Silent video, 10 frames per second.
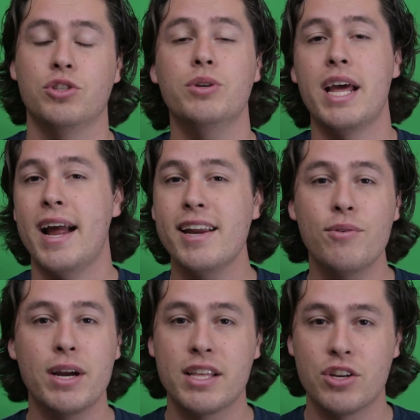Do it any
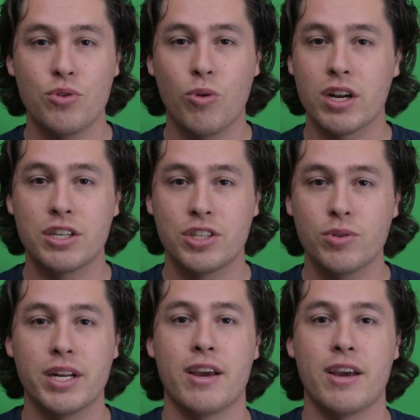way that you want to do it.